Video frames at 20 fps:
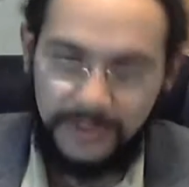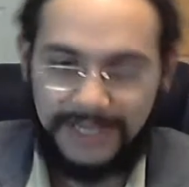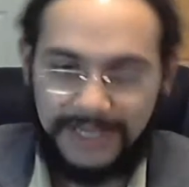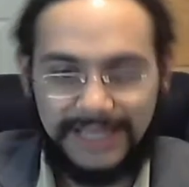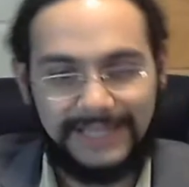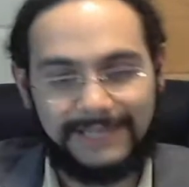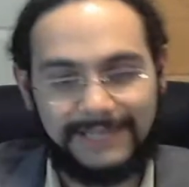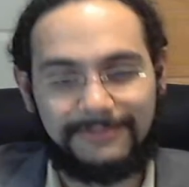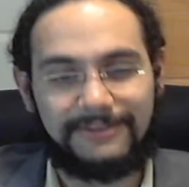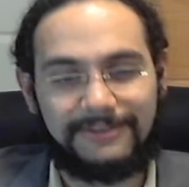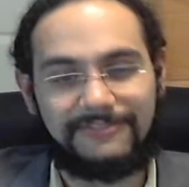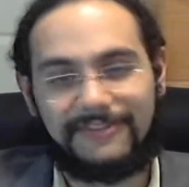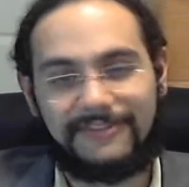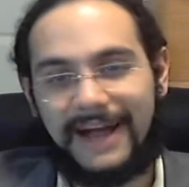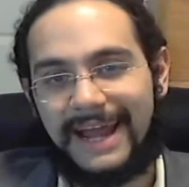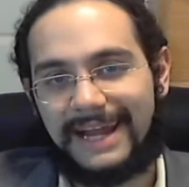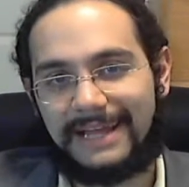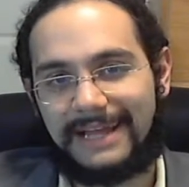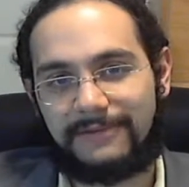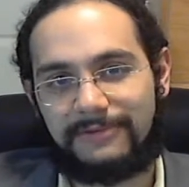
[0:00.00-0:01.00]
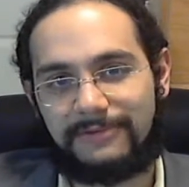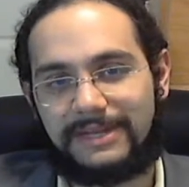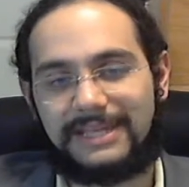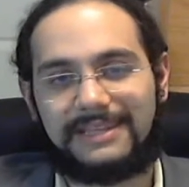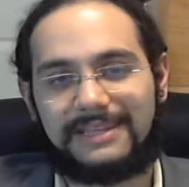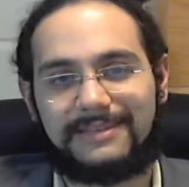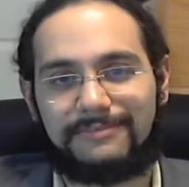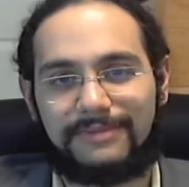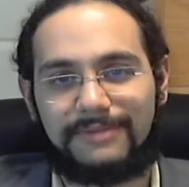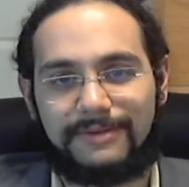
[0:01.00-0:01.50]
We need to be fighting. We
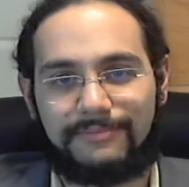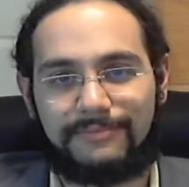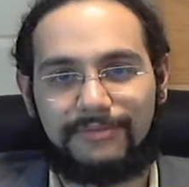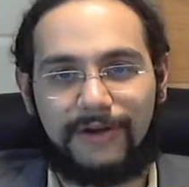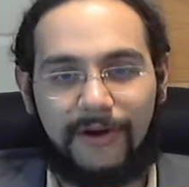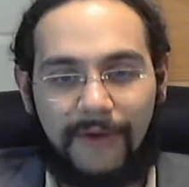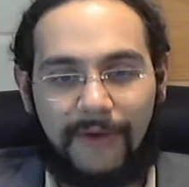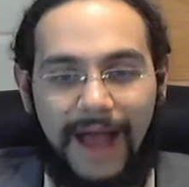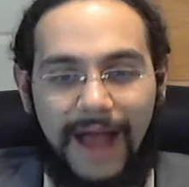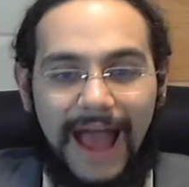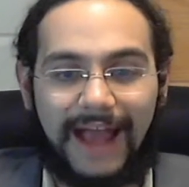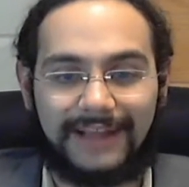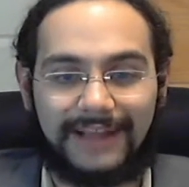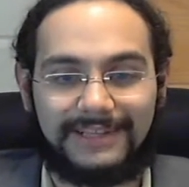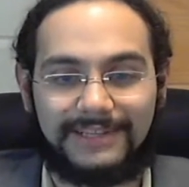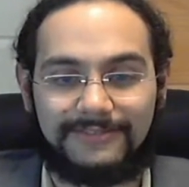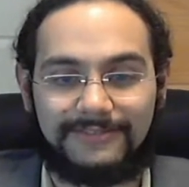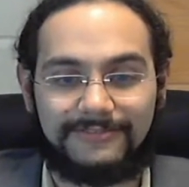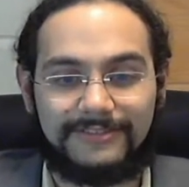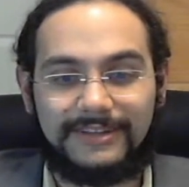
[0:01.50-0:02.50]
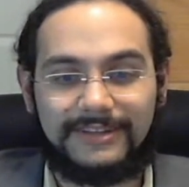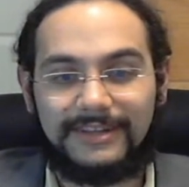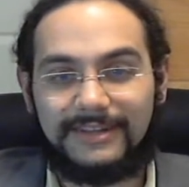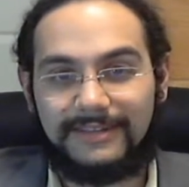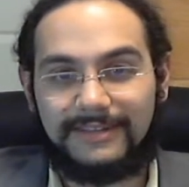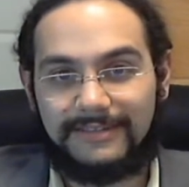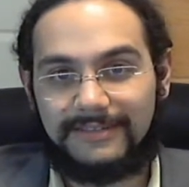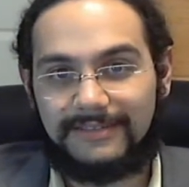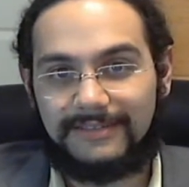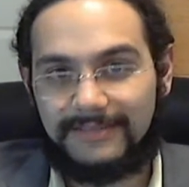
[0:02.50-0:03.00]
need to be proactive.
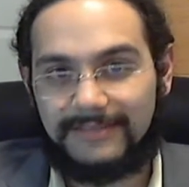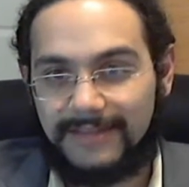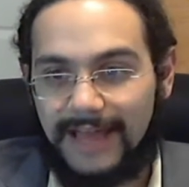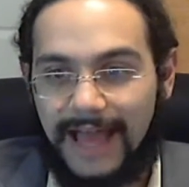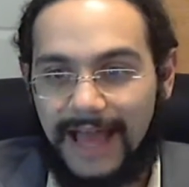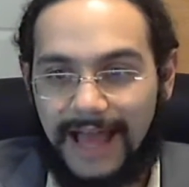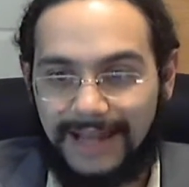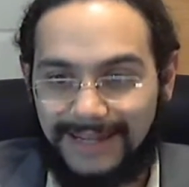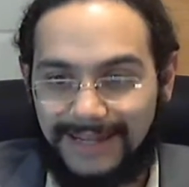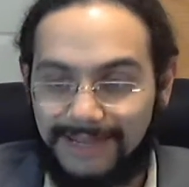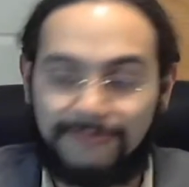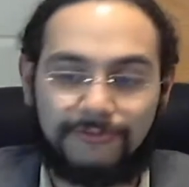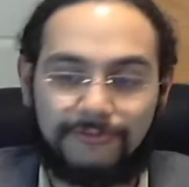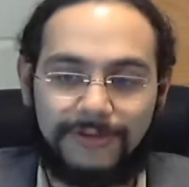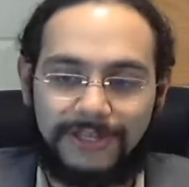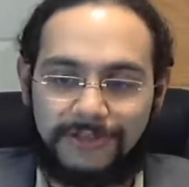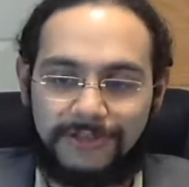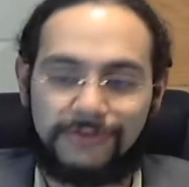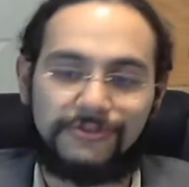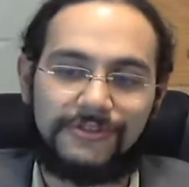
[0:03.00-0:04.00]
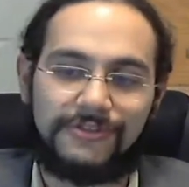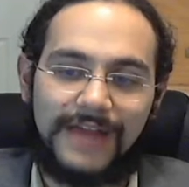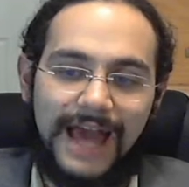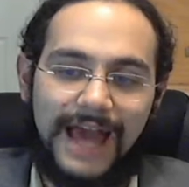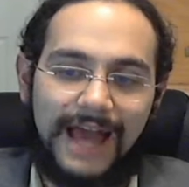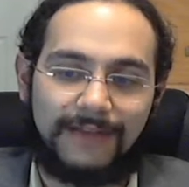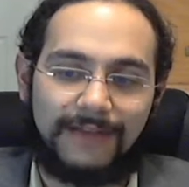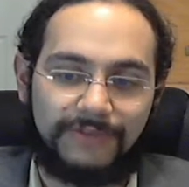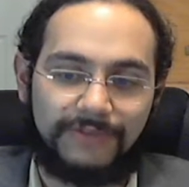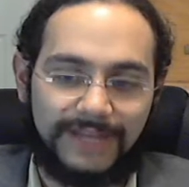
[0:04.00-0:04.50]
And if we do
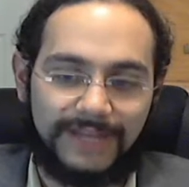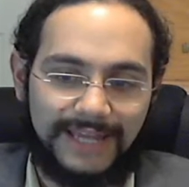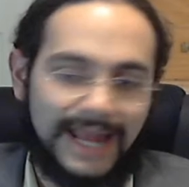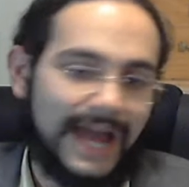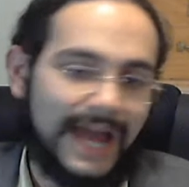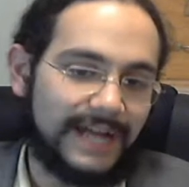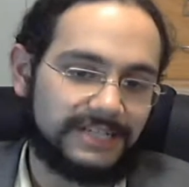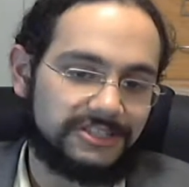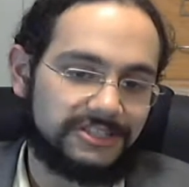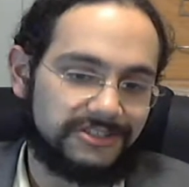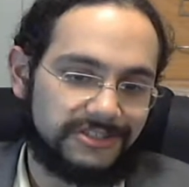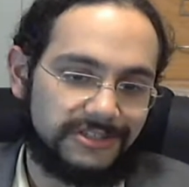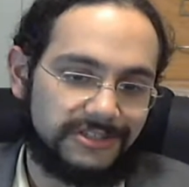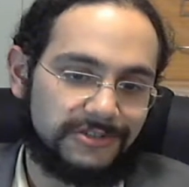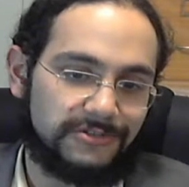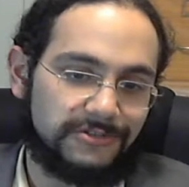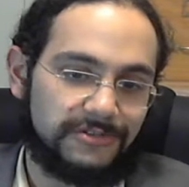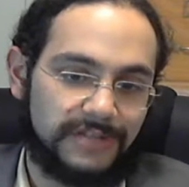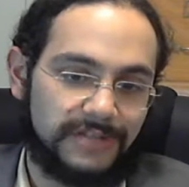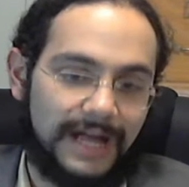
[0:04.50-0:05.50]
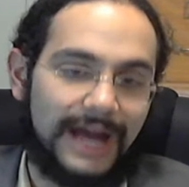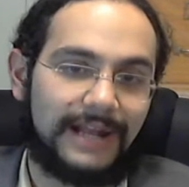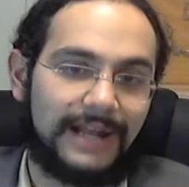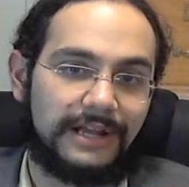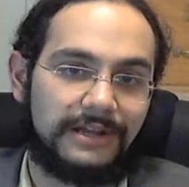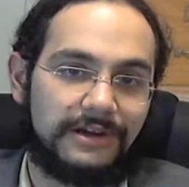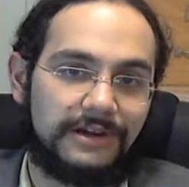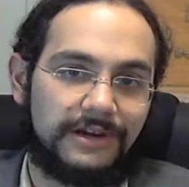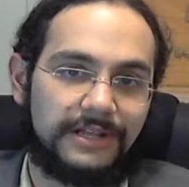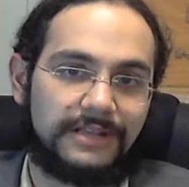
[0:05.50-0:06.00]
that, we can actually do a lot
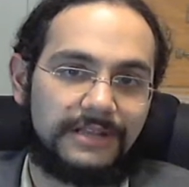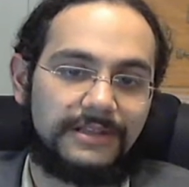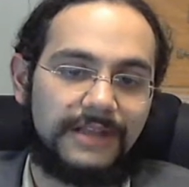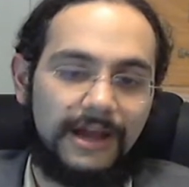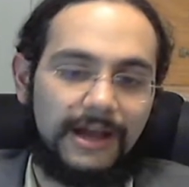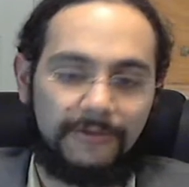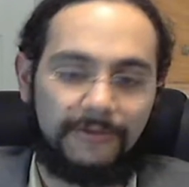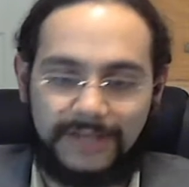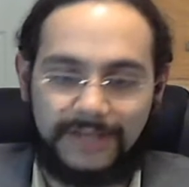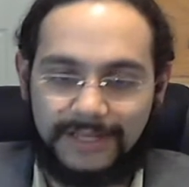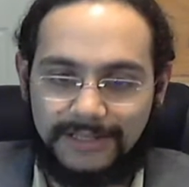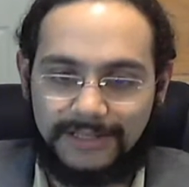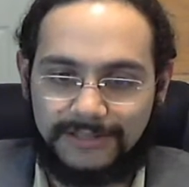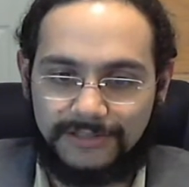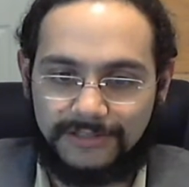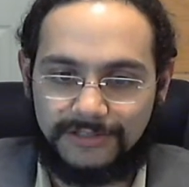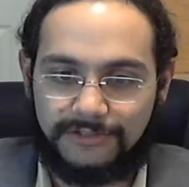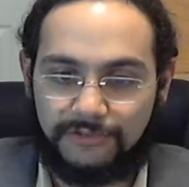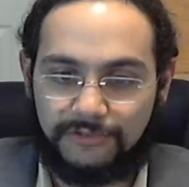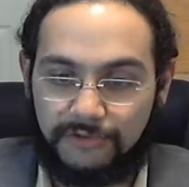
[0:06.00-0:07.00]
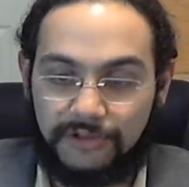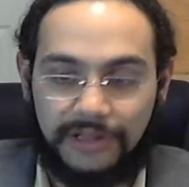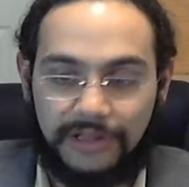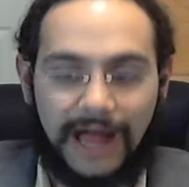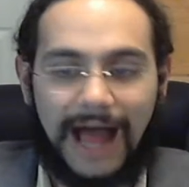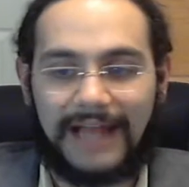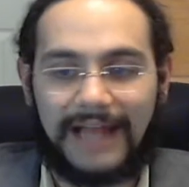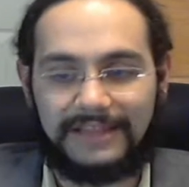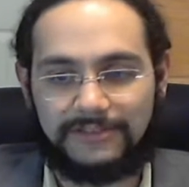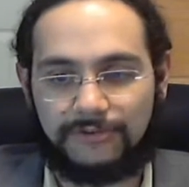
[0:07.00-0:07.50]
of good, and we can do a
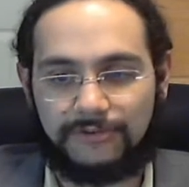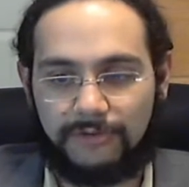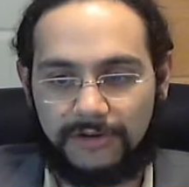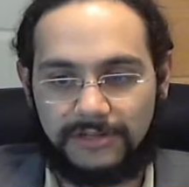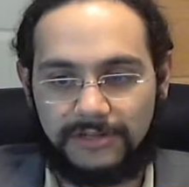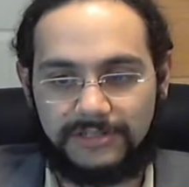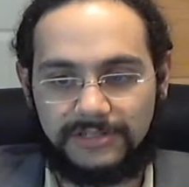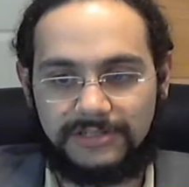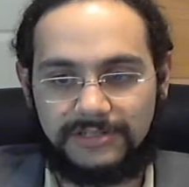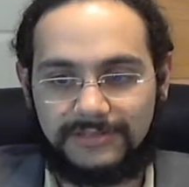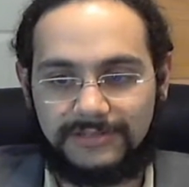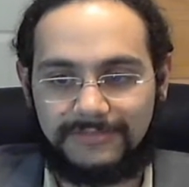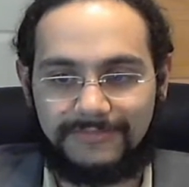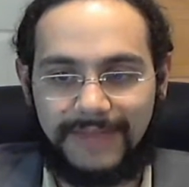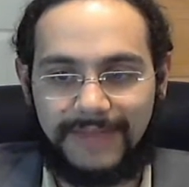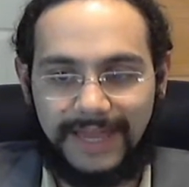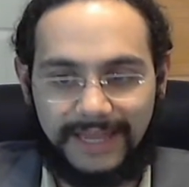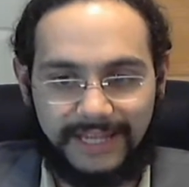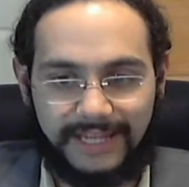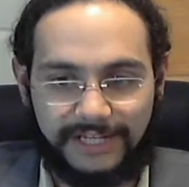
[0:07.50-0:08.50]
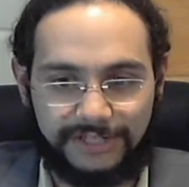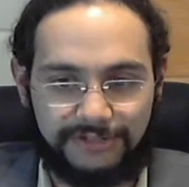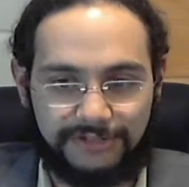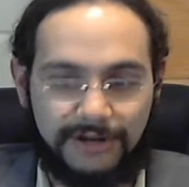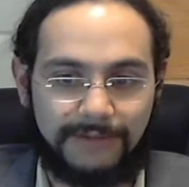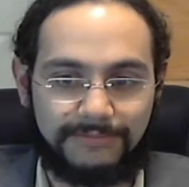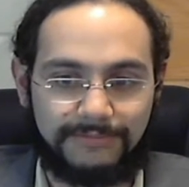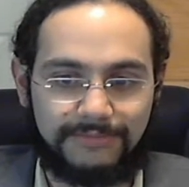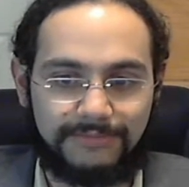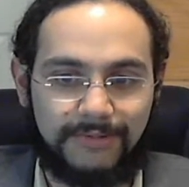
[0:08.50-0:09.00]
lot towards making
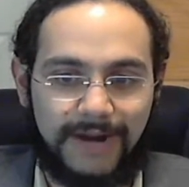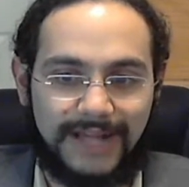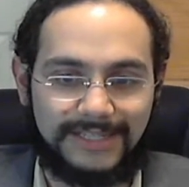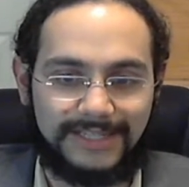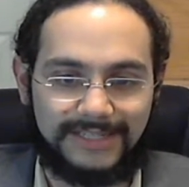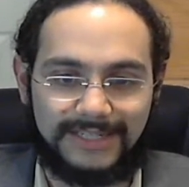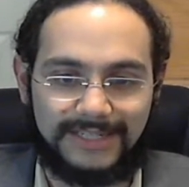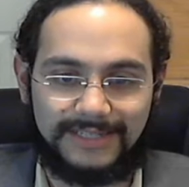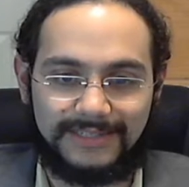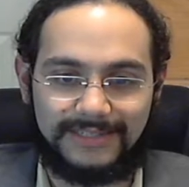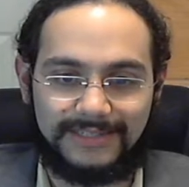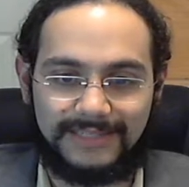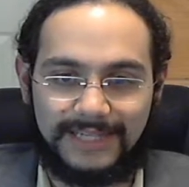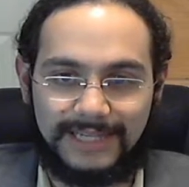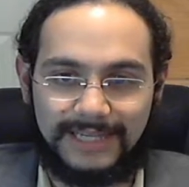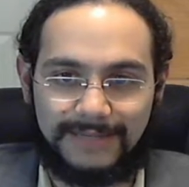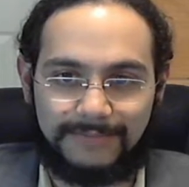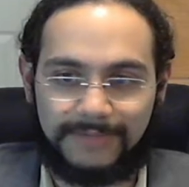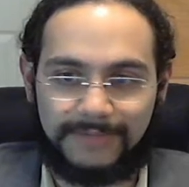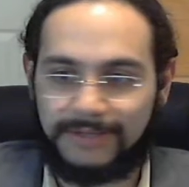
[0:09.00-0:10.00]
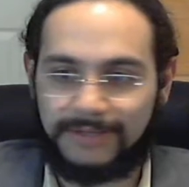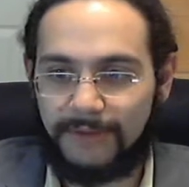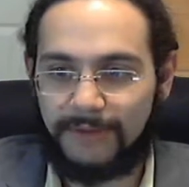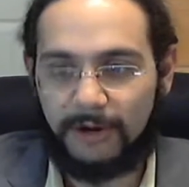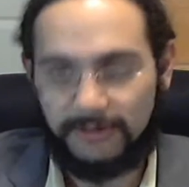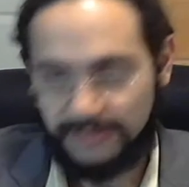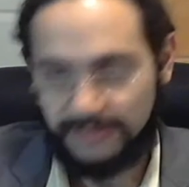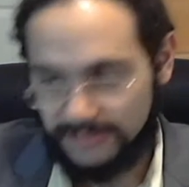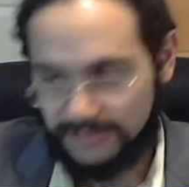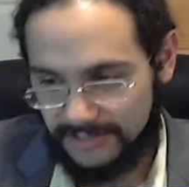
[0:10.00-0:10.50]
Trump's presidency be
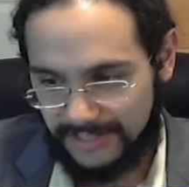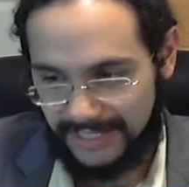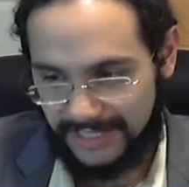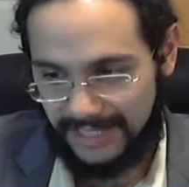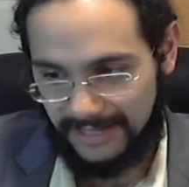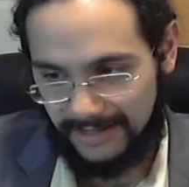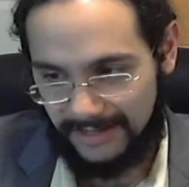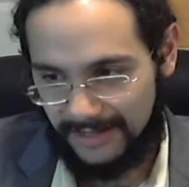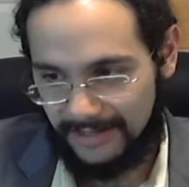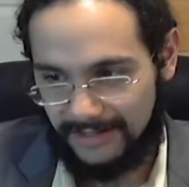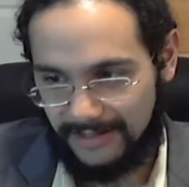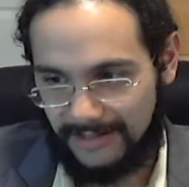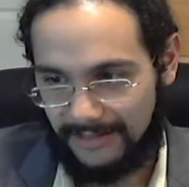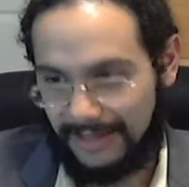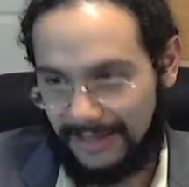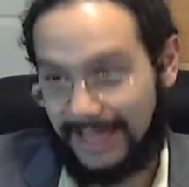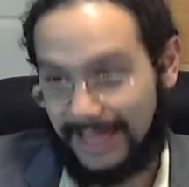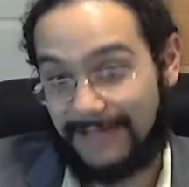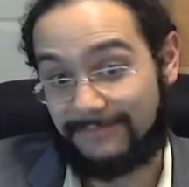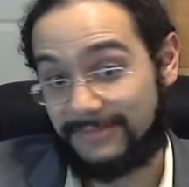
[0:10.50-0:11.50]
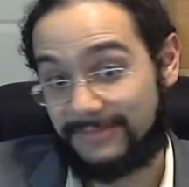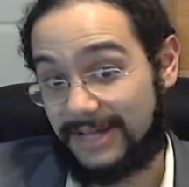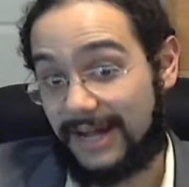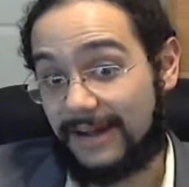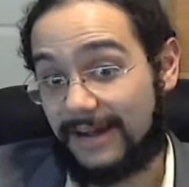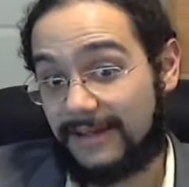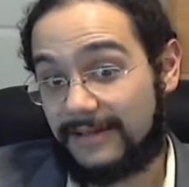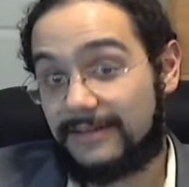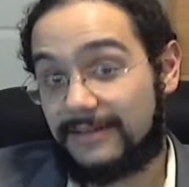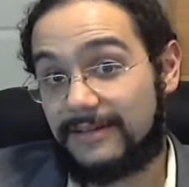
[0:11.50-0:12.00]
mostly a lame
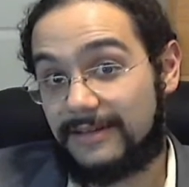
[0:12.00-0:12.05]
duck.